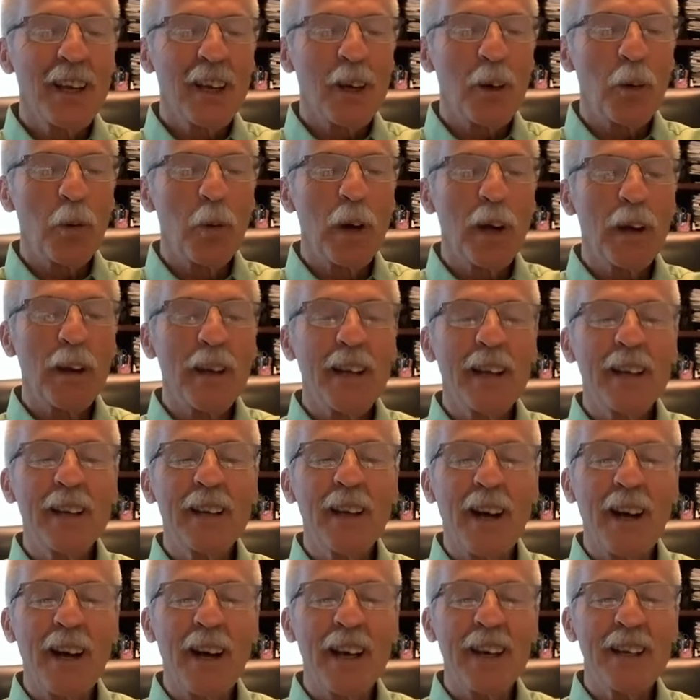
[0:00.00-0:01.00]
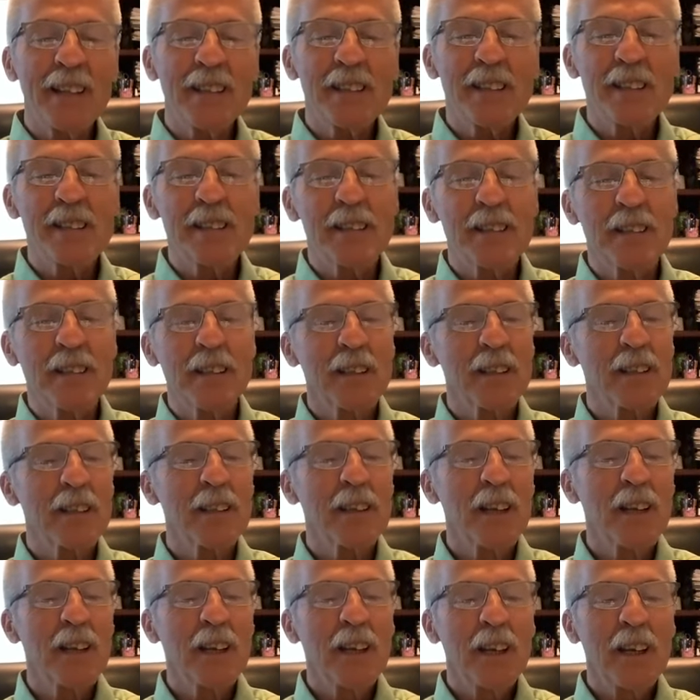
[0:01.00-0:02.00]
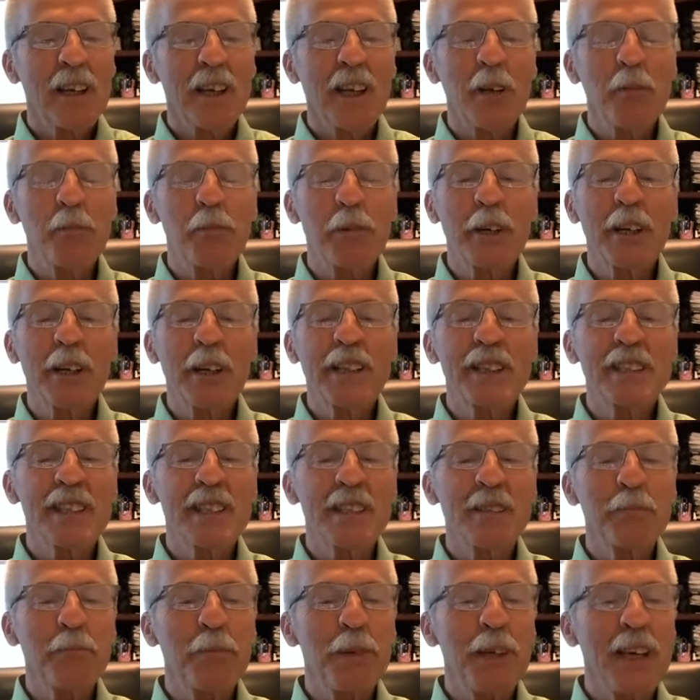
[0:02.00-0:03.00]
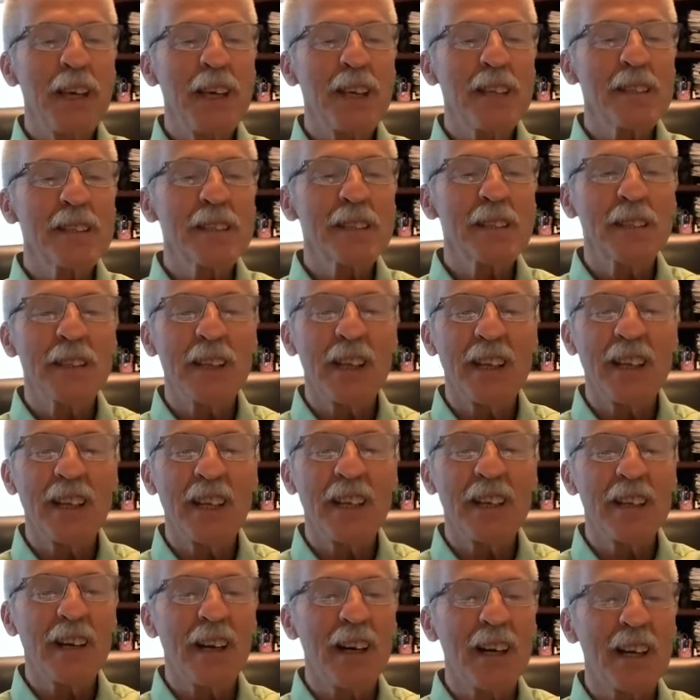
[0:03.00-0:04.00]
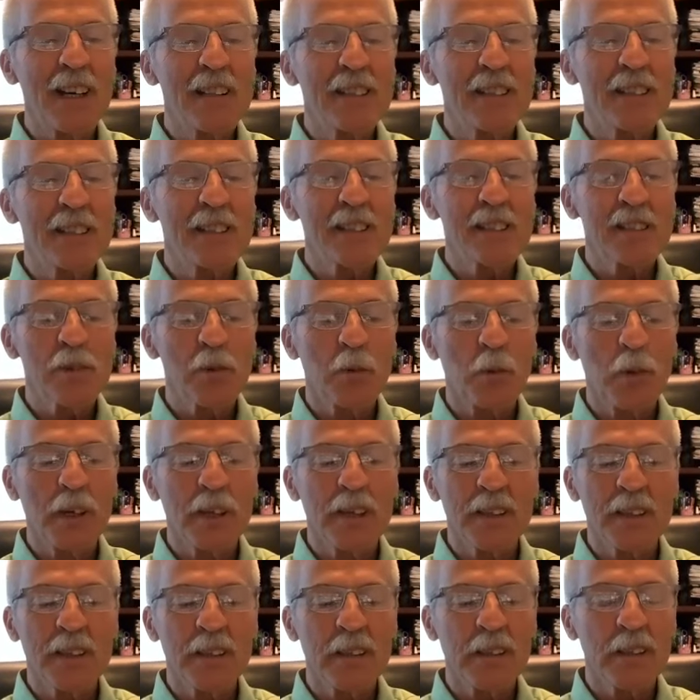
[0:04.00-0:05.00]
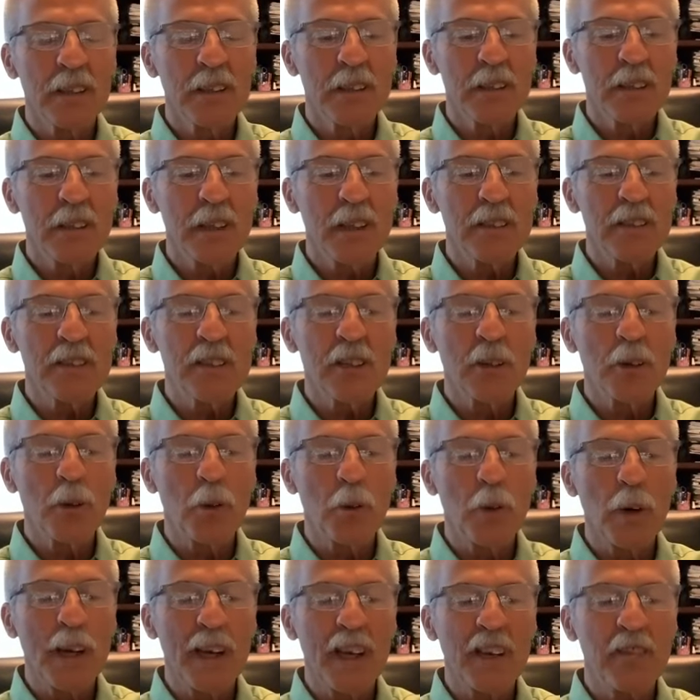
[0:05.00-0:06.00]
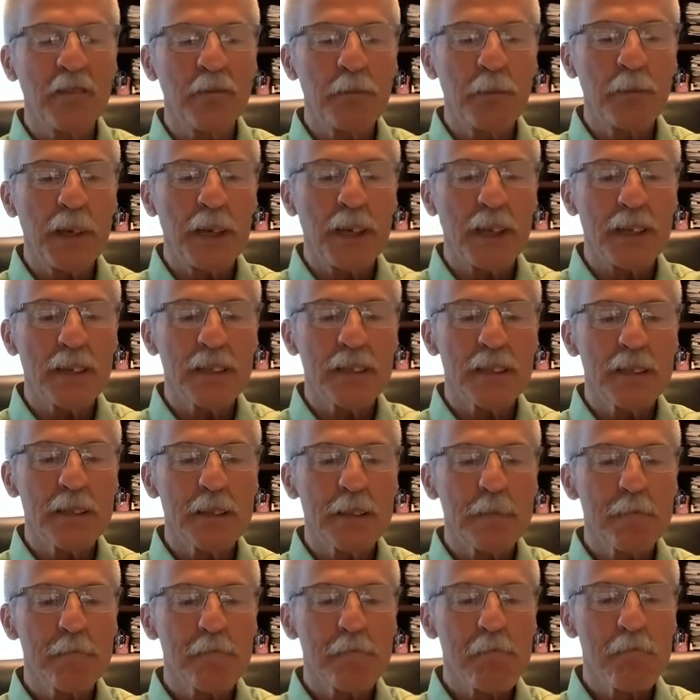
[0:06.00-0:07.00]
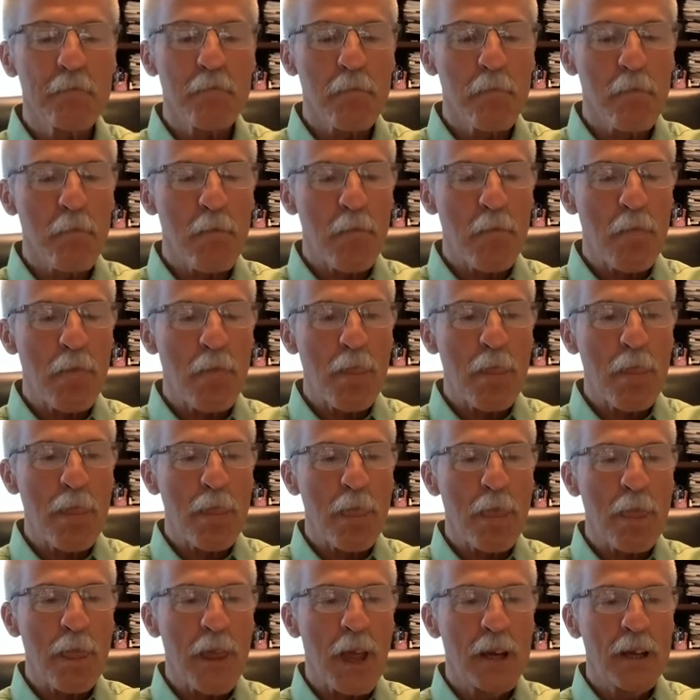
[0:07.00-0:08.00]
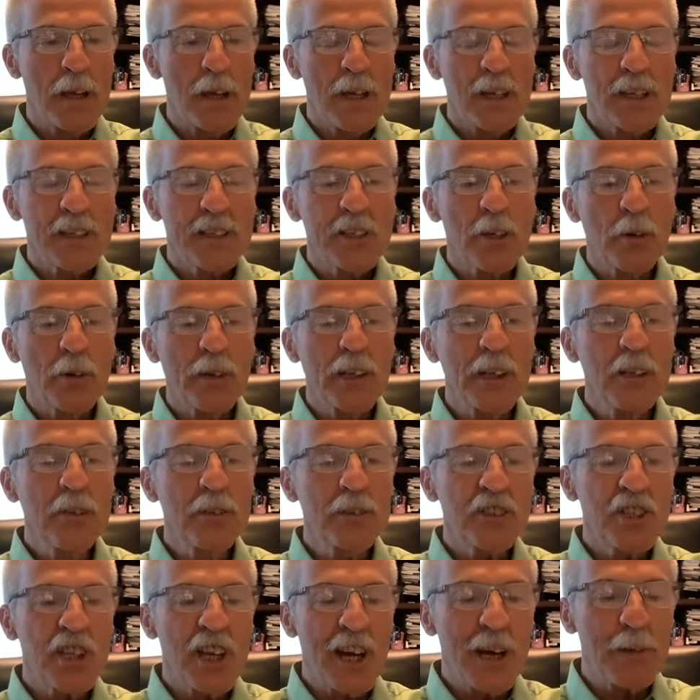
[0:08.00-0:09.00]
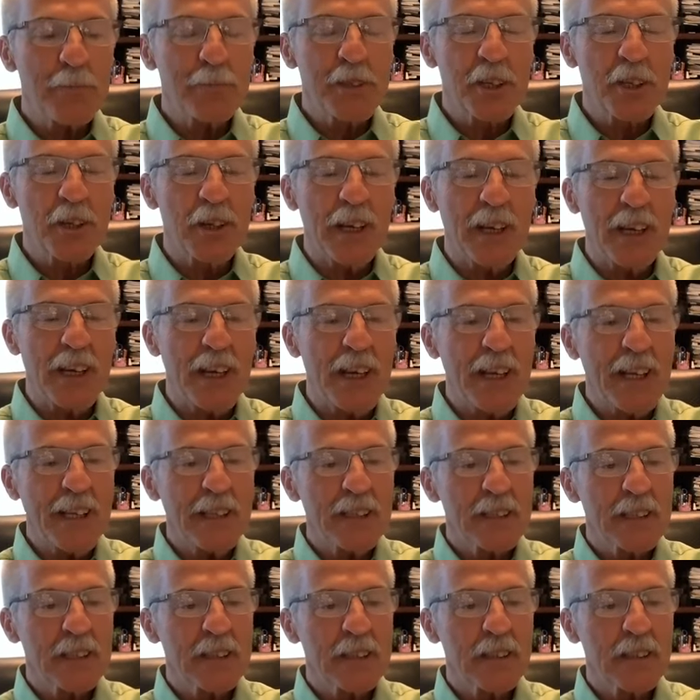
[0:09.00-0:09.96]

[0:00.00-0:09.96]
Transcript: where he guides, he brings in peace and then he guides this one into the way of peace. So in Luke chapter 8,